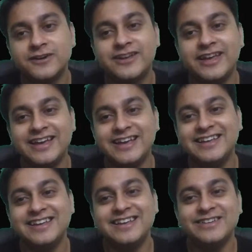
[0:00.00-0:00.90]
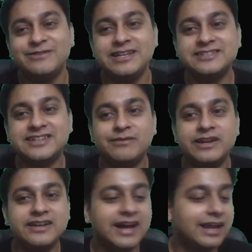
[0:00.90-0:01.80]
Okay, please
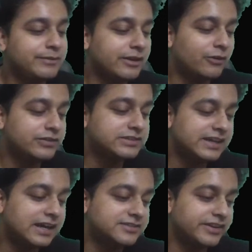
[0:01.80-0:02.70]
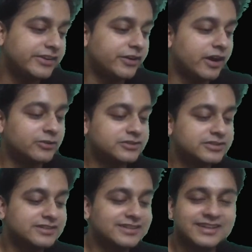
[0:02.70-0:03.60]
comment. I'll be obviously answering your doubts.
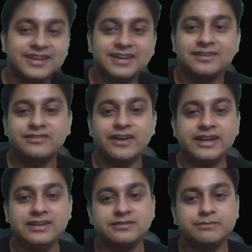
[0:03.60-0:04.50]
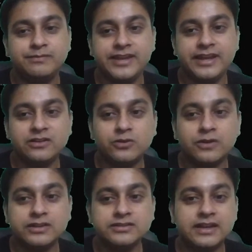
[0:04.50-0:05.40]
Fine, take a note of
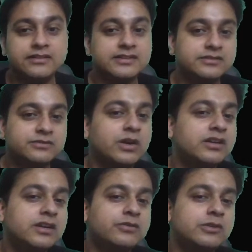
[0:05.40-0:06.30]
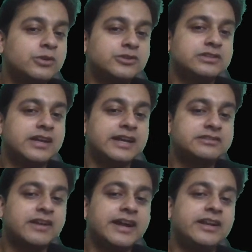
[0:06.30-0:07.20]
this, and this is wonderful question, guys.
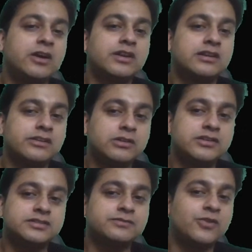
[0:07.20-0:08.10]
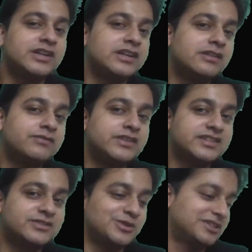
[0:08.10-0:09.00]
Try it out and you'll just fall in love with this
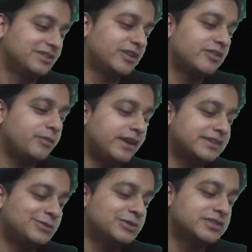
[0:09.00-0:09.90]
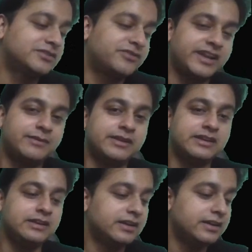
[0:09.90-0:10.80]
question. One of the best questions framed
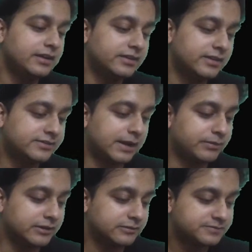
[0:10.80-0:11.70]
in this chapter.